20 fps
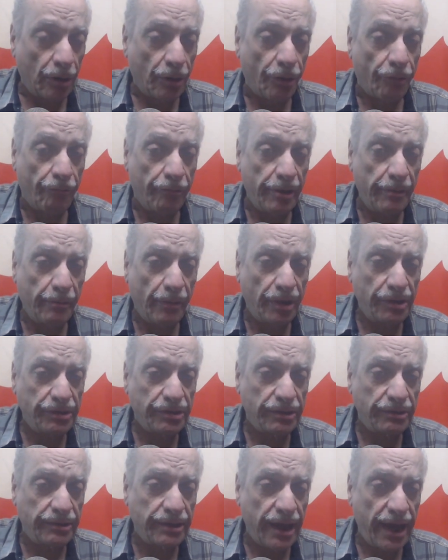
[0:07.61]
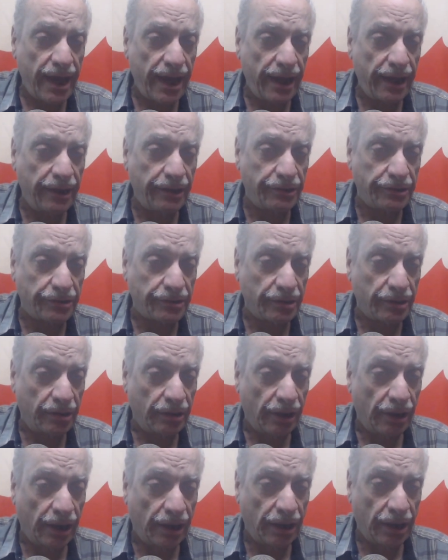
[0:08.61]
Three months of tags.
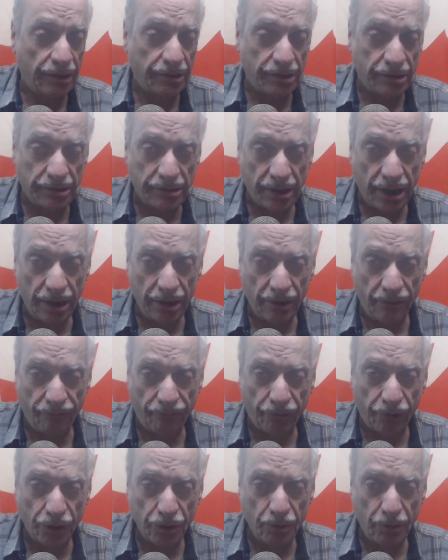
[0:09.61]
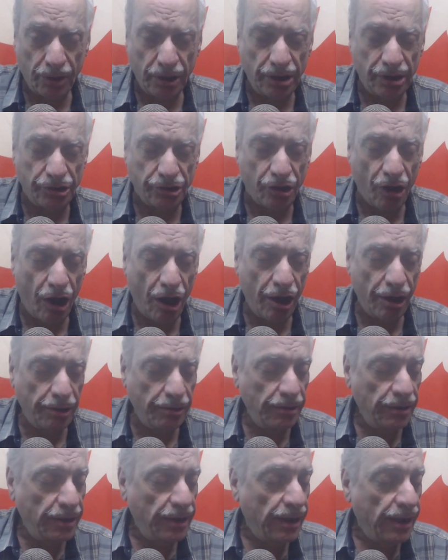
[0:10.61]
And as I said, the first one is
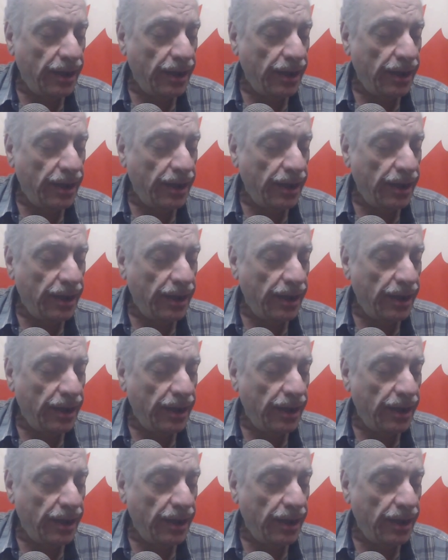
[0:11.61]
gone.